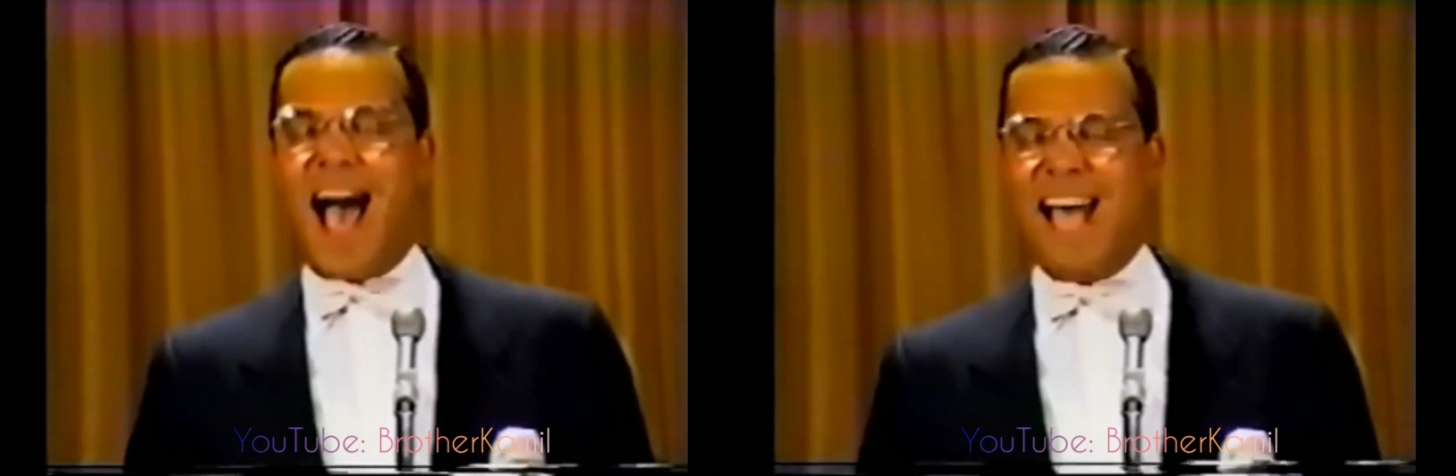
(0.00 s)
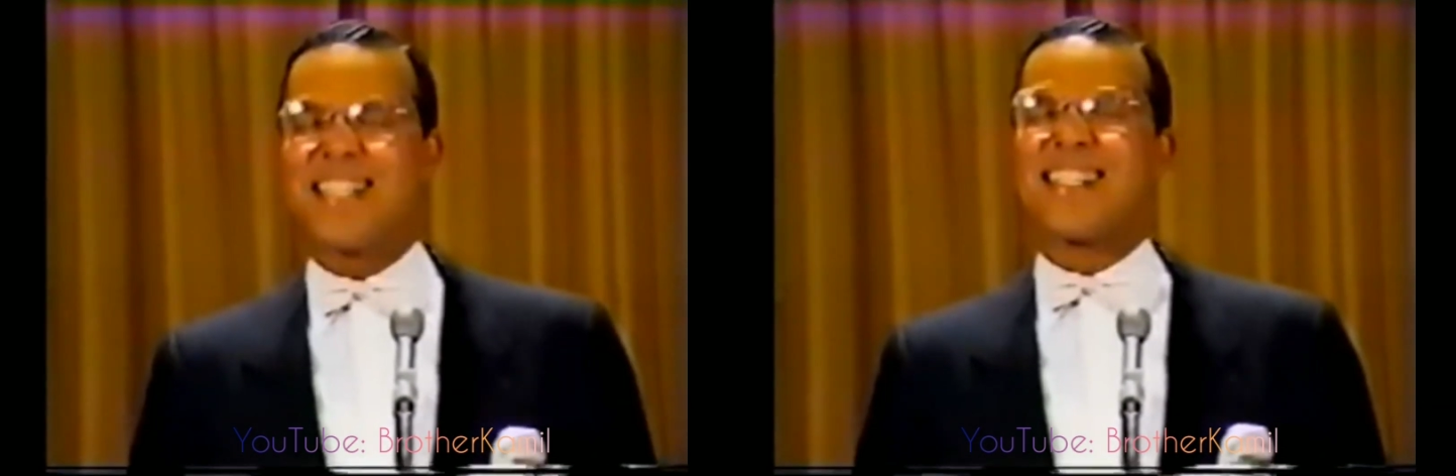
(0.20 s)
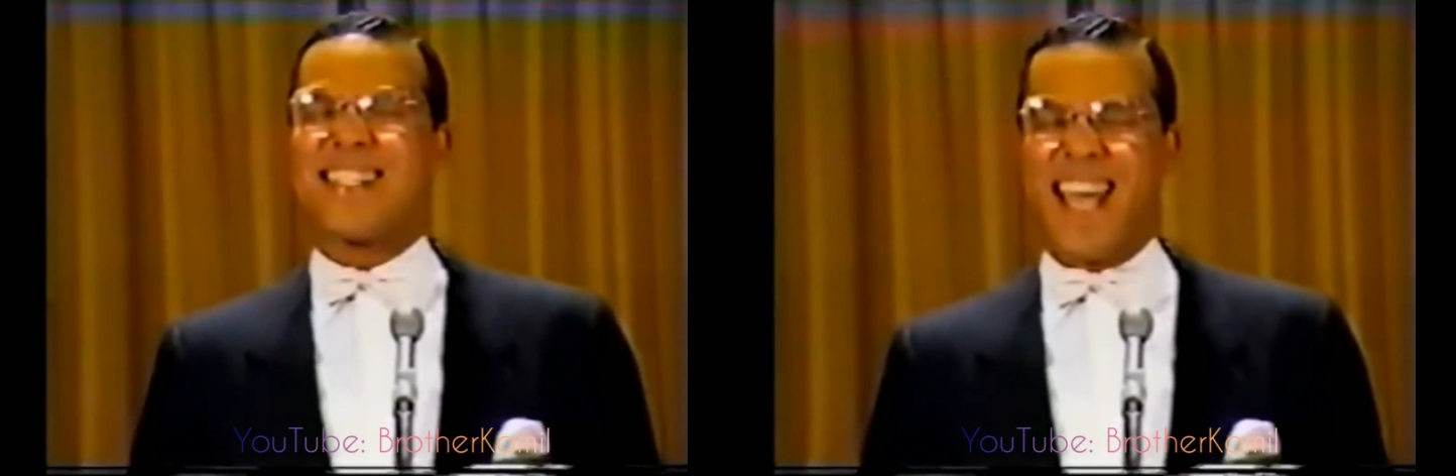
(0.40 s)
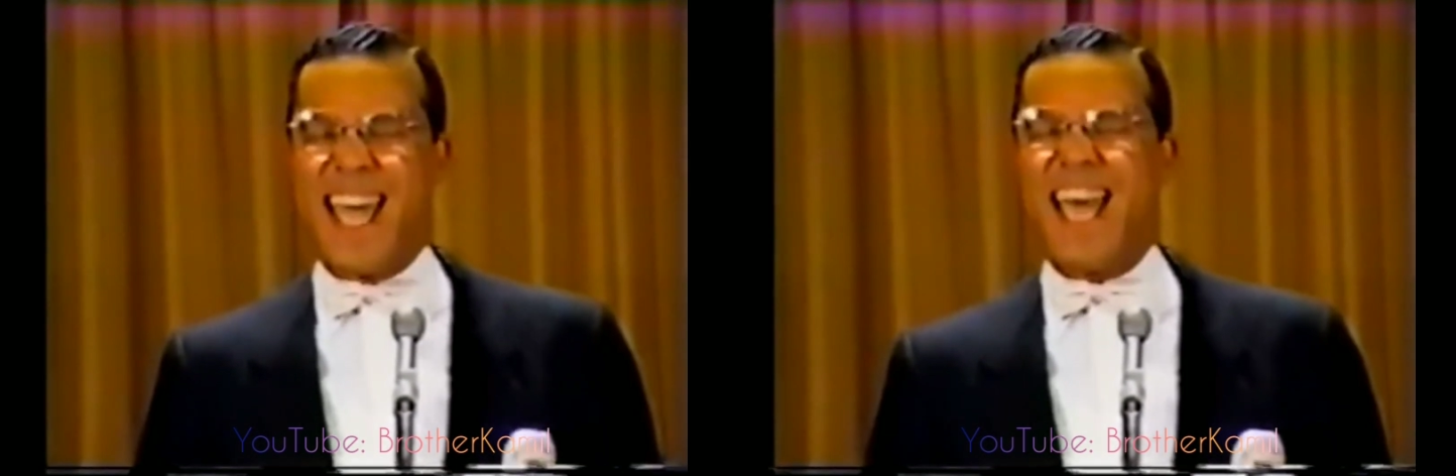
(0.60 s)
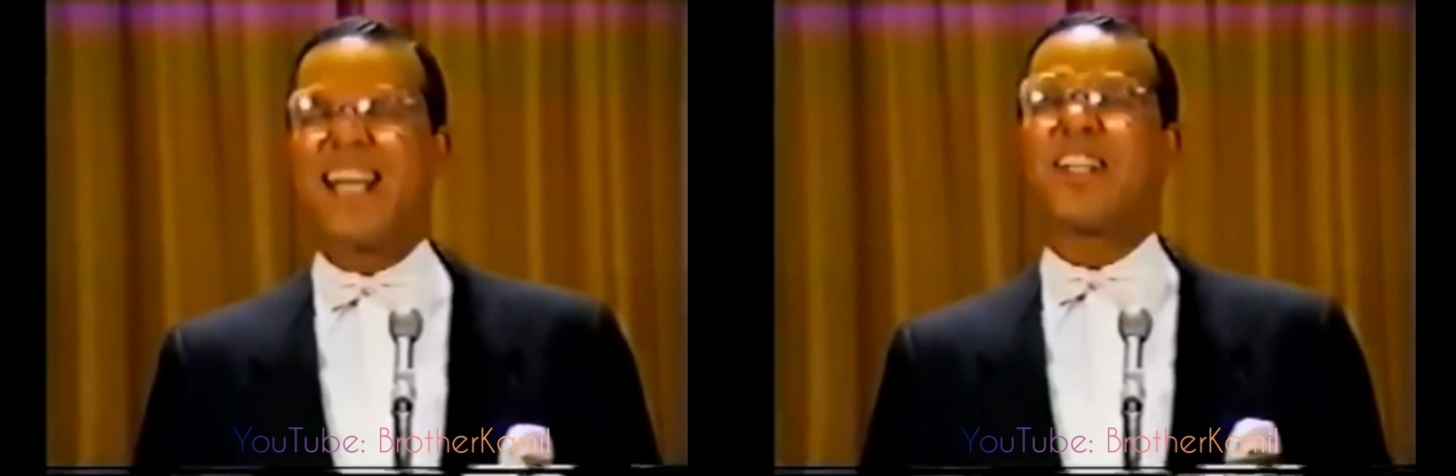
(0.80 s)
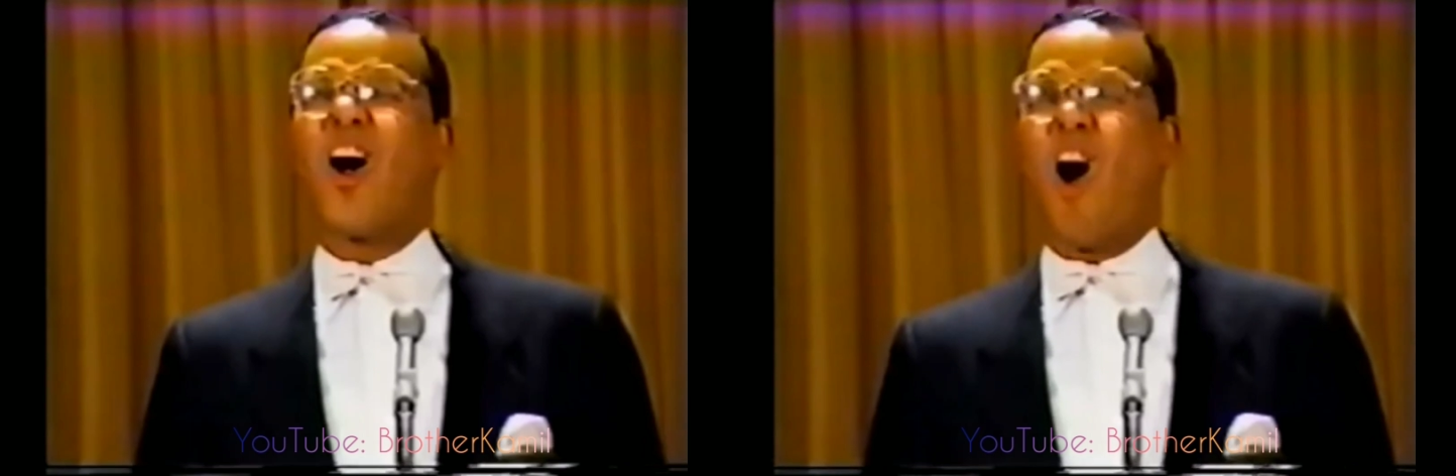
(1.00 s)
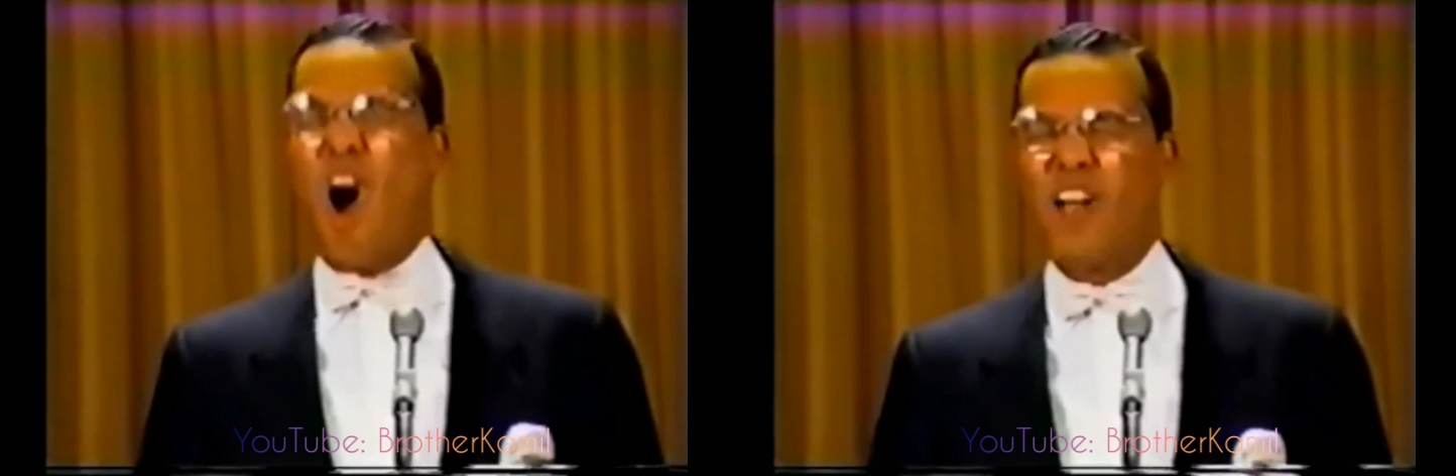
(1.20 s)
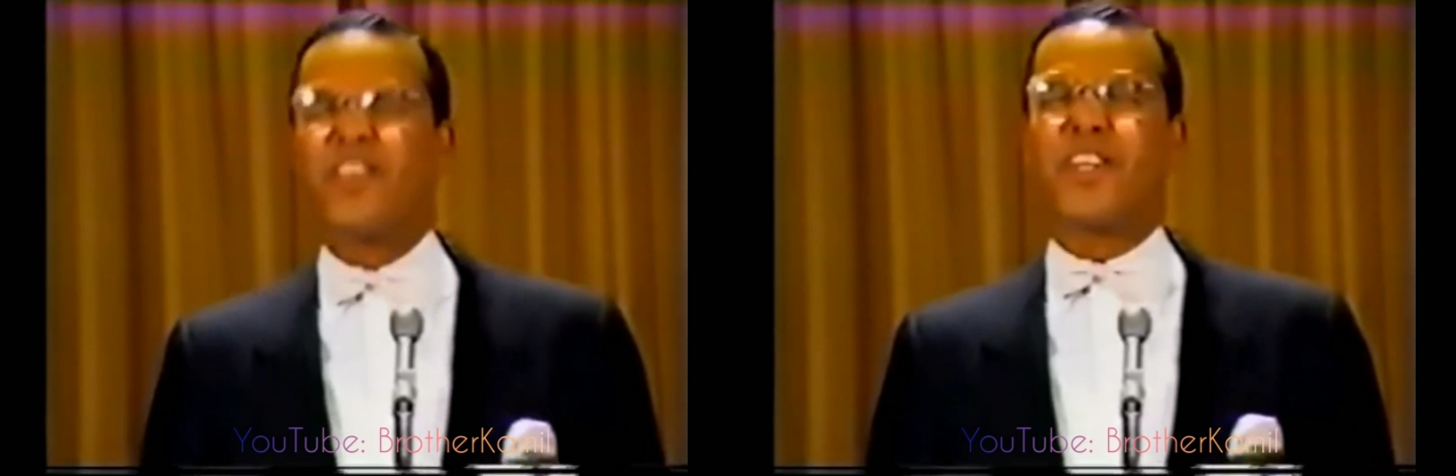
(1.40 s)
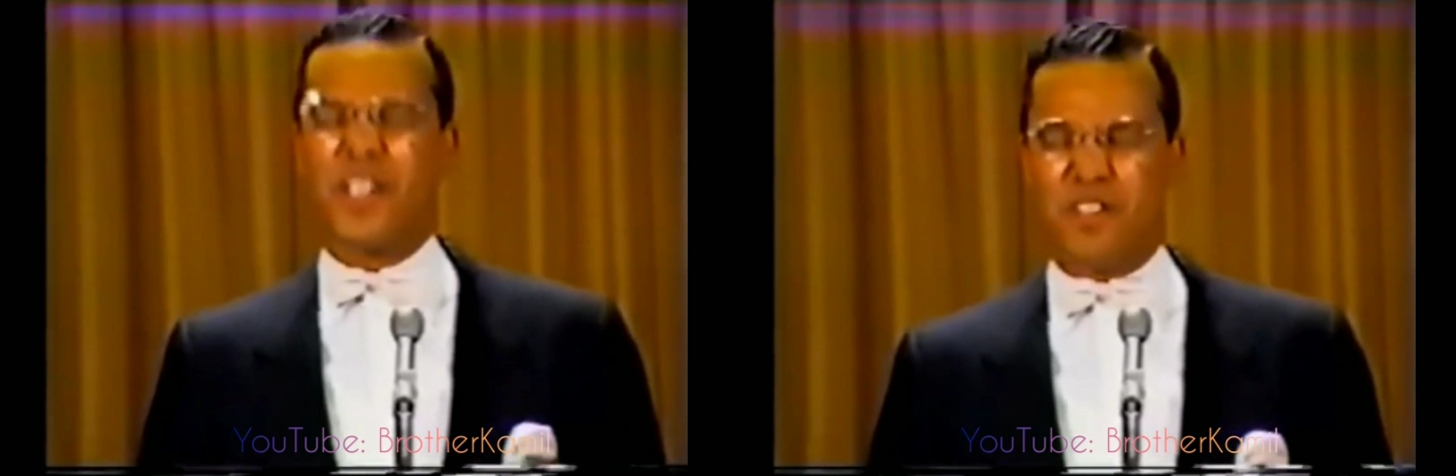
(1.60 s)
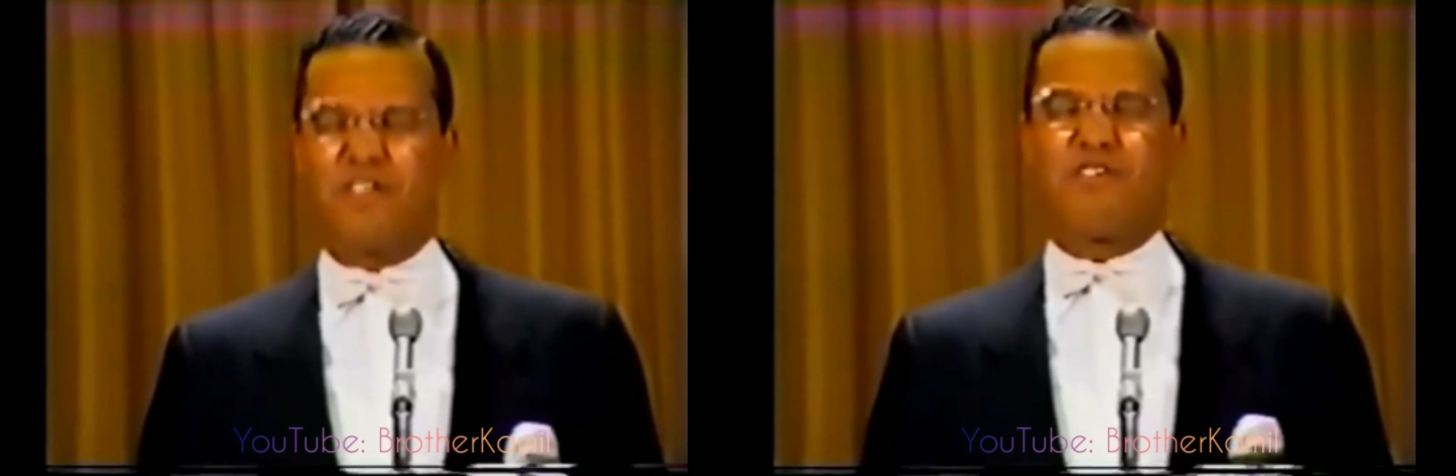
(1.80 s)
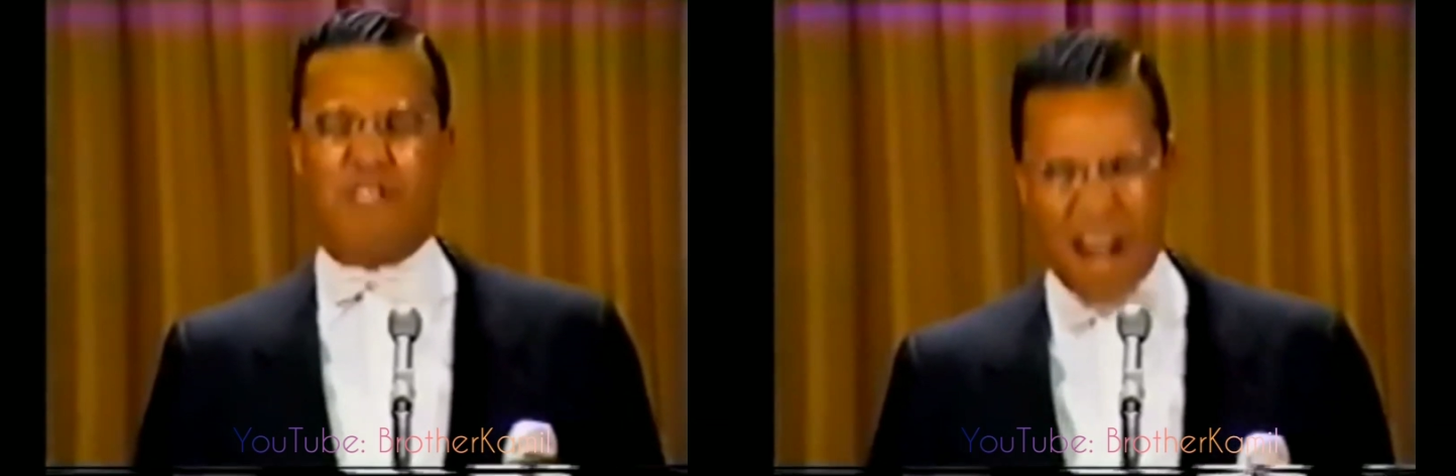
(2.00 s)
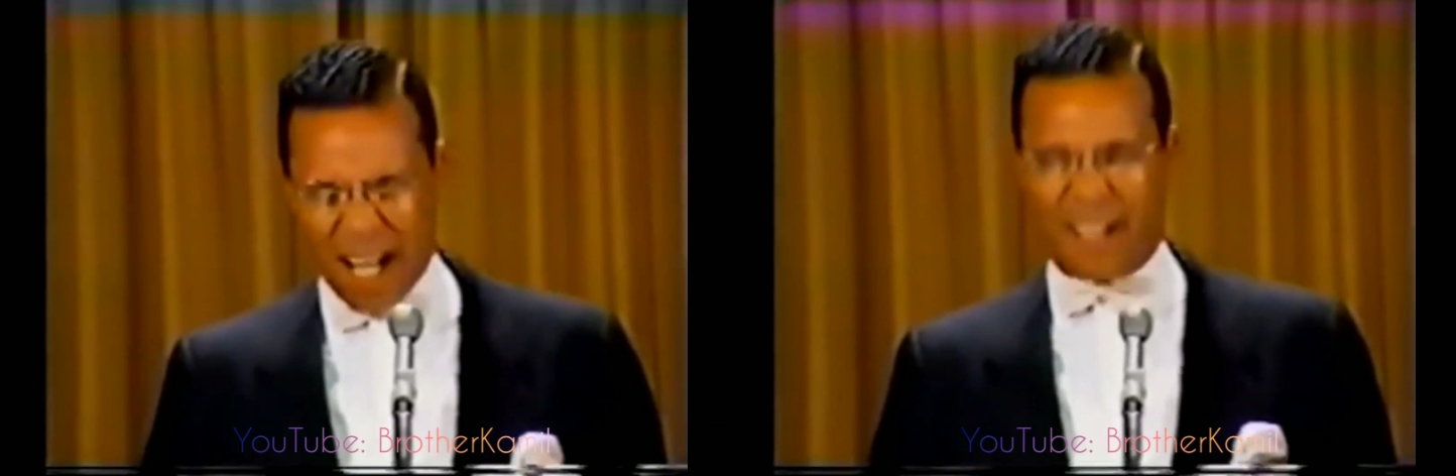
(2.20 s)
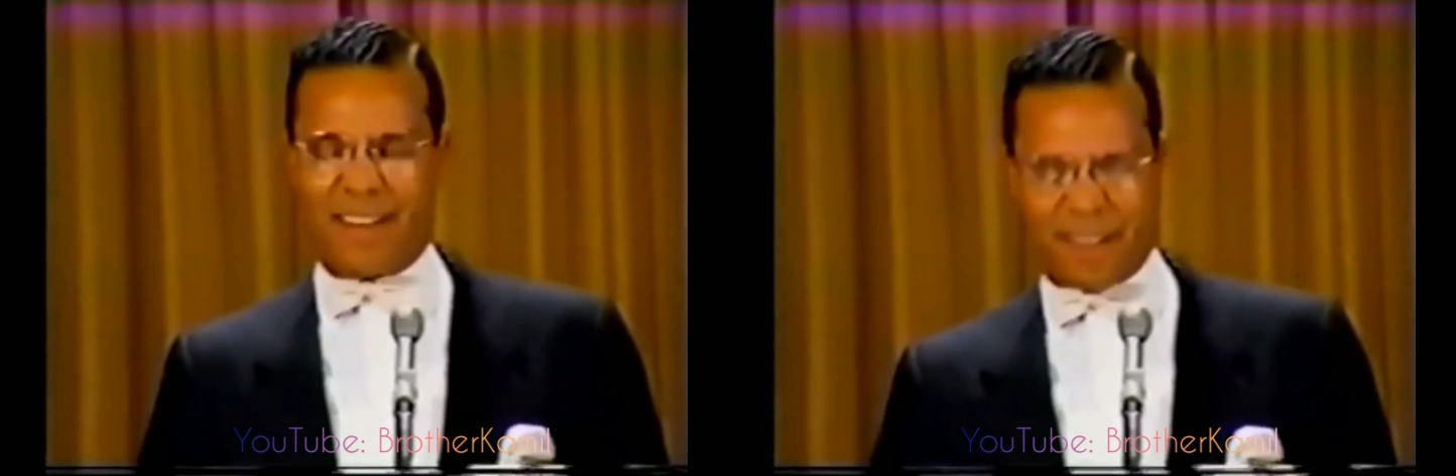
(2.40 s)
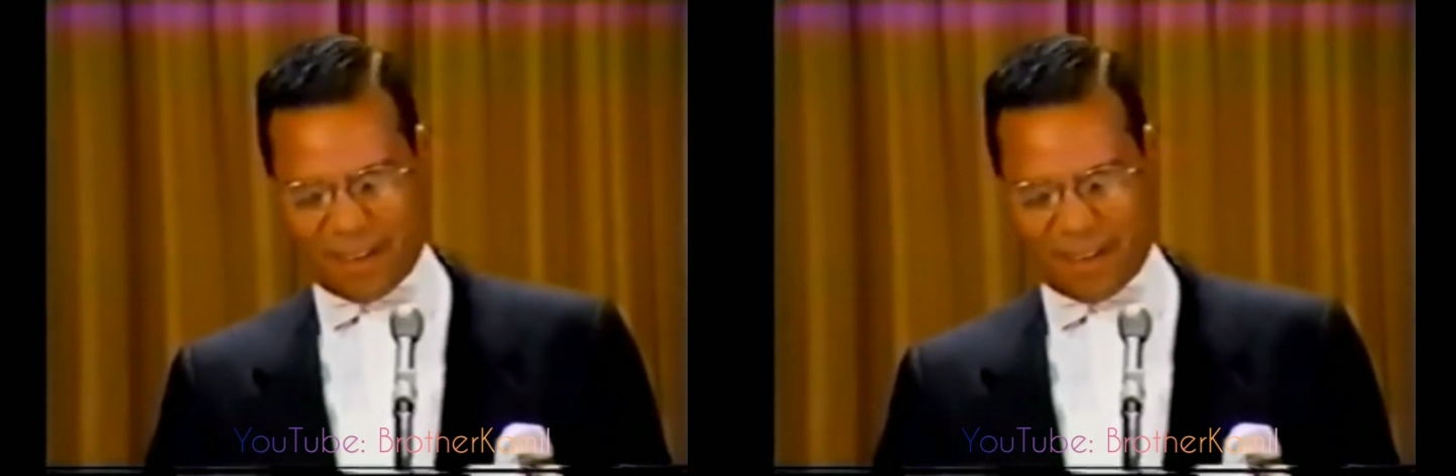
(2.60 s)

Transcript: I stand on the strength